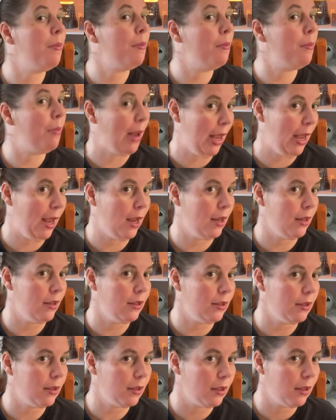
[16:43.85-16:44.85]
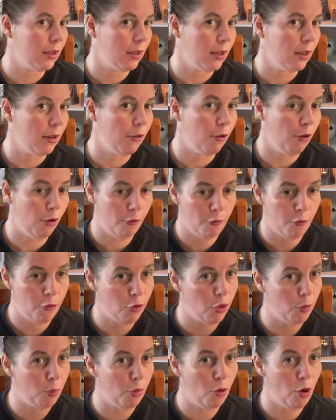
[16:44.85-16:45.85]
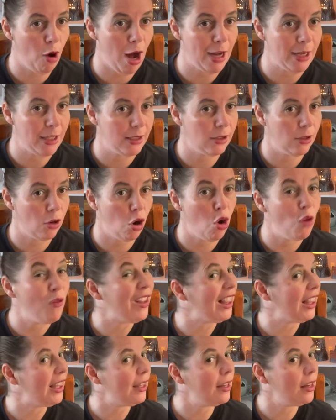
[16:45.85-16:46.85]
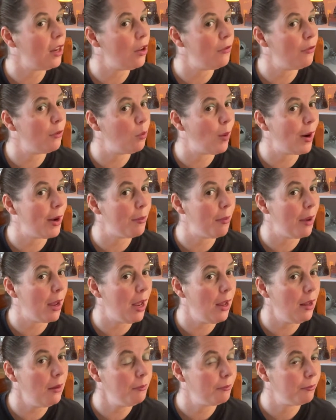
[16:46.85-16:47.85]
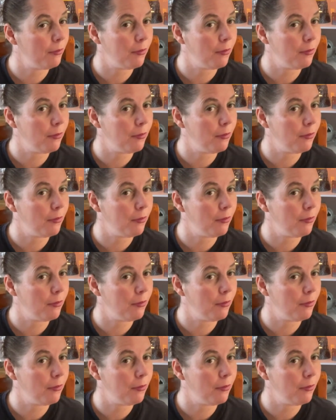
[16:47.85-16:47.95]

bars for the price of a little over 1 bar.